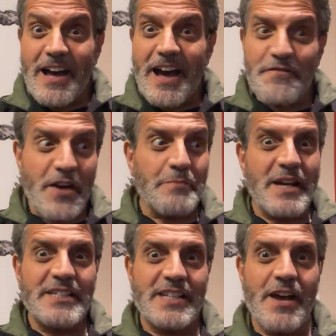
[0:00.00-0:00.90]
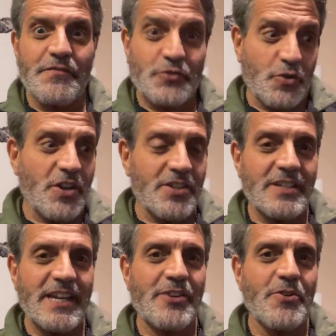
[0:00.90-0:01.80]
I found myself two years
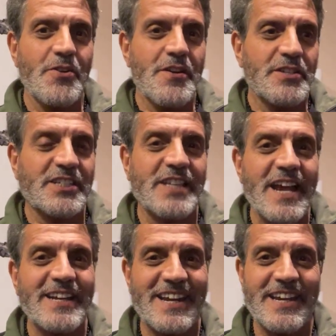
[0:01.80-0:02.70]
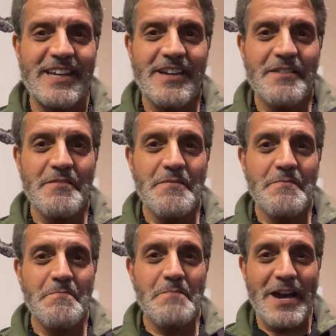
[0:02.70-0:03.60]
later signing
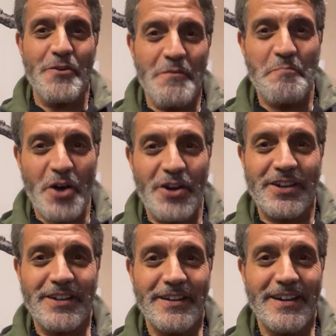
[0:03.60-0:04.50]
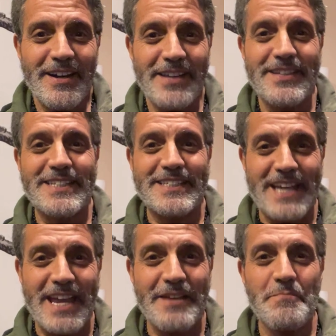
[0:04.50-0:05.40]
my own book at the
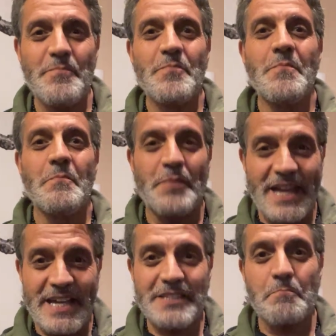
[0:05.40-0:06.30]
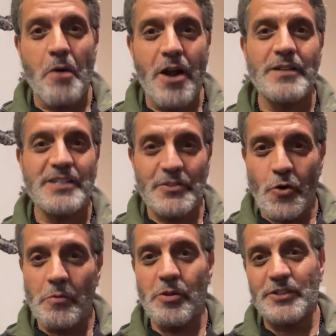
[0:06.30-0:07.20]
same place, Barnes &
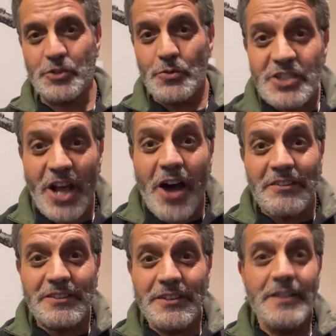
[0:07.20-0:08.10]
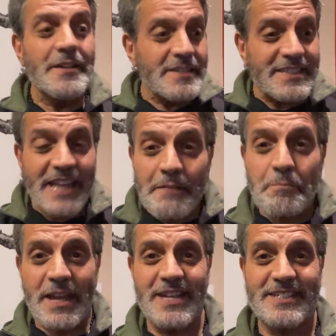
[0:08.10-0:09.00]
Noble in Tucson. Same
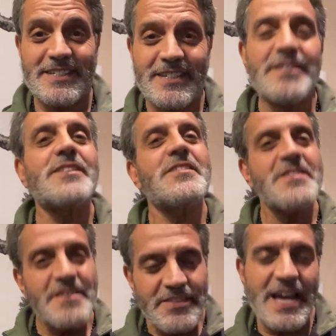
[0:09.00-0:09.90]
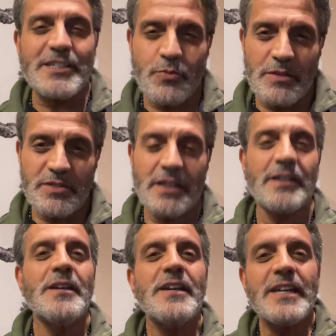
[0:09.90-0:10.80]
place. That's what I'm saying.
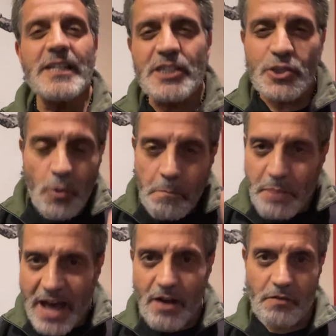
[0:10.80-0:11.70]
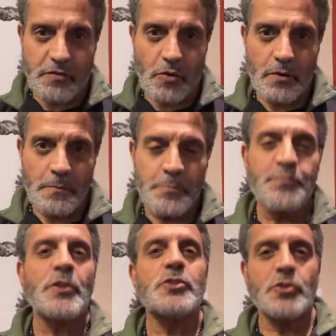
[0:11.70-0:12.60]
It's so powerful.
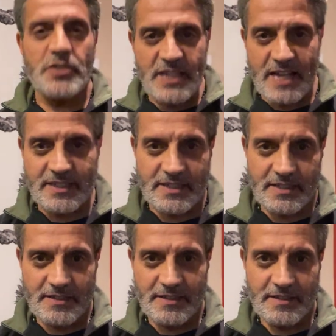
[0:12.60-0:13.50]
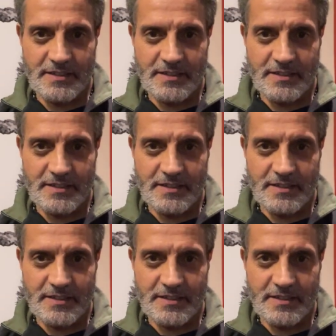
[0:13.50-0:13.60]
So yes,